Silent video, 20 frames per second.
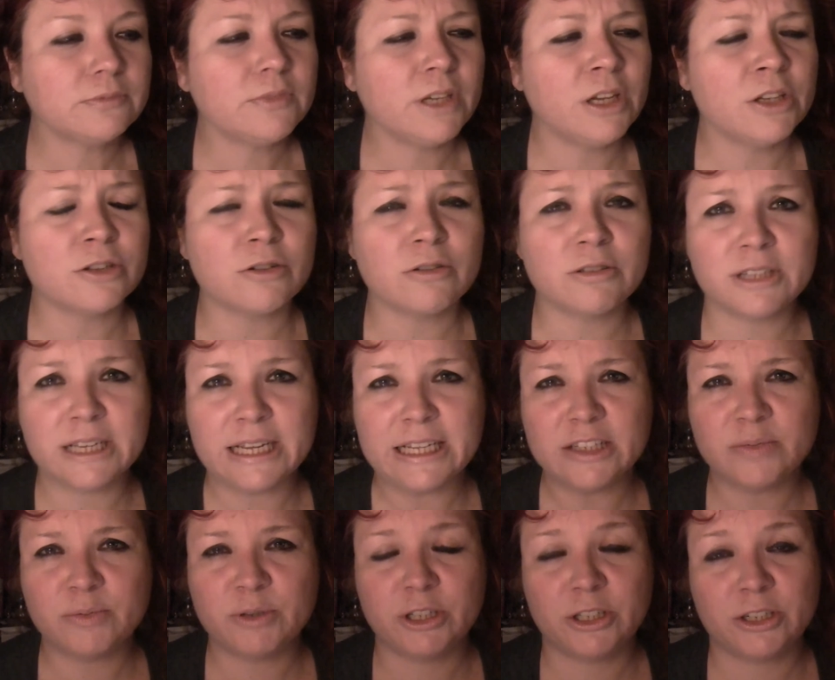So
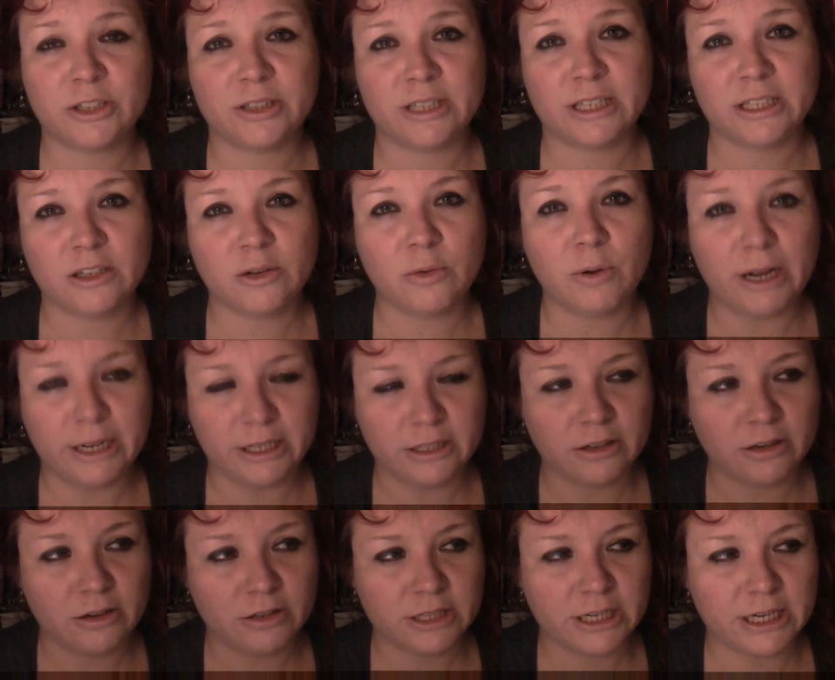Sainsbury's does these quite a
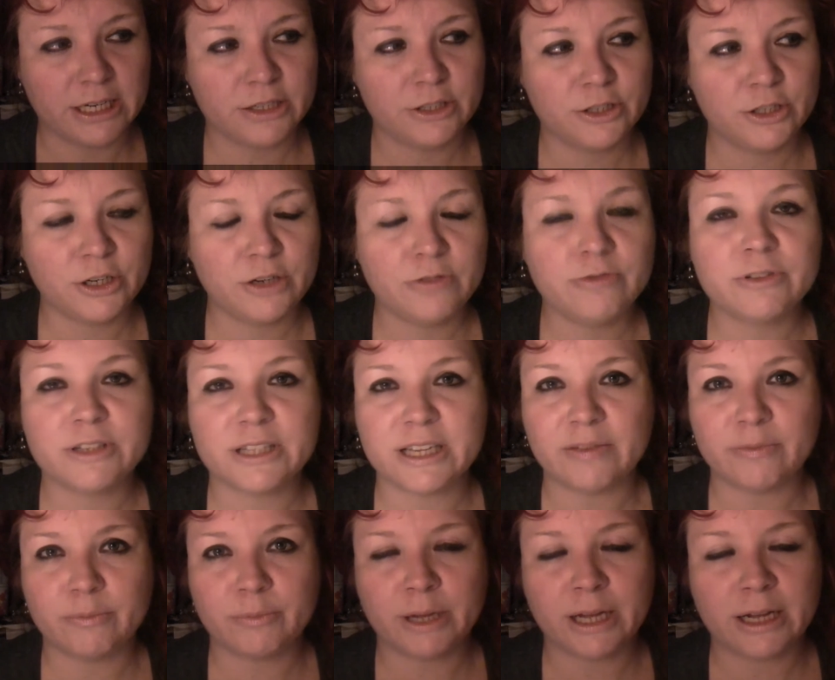lot in 2 for
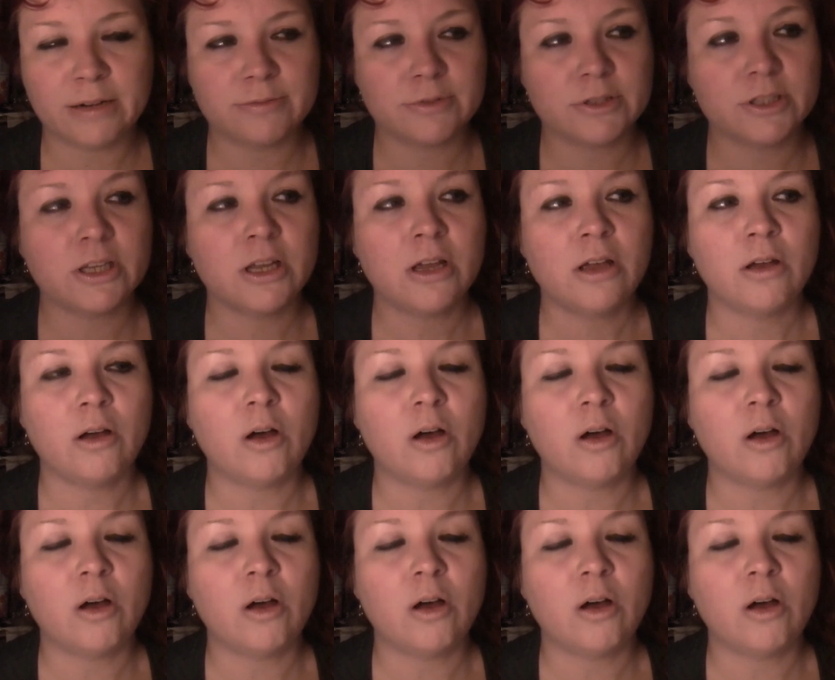£7,